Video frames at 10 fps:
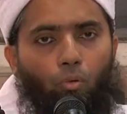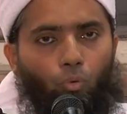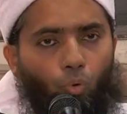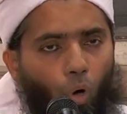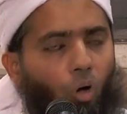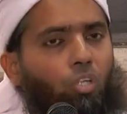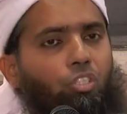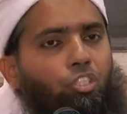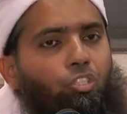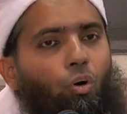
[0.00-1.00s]

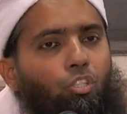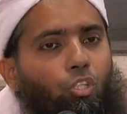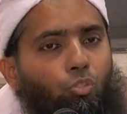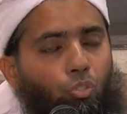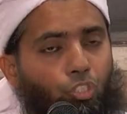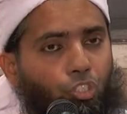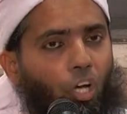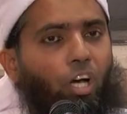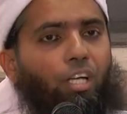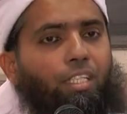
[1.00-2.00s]
wrongs or the
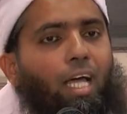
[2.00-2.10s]
nuqsan